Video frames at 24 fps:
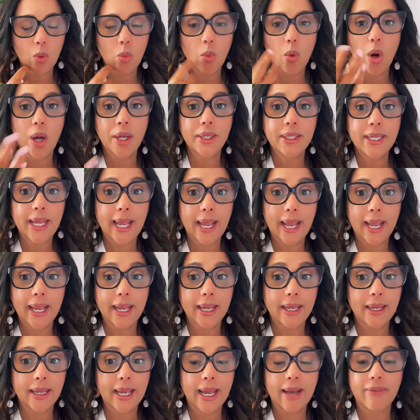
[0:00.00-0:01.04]
one
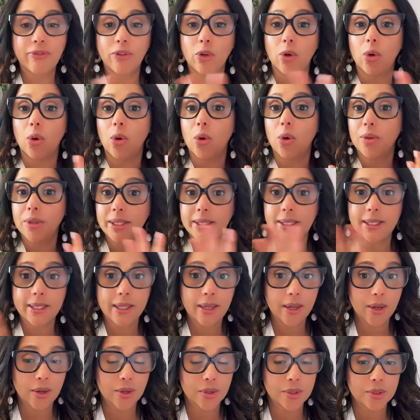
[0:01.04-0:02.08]
day after all these
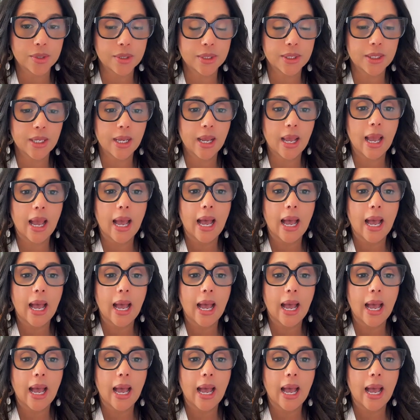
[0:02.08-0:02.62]
years,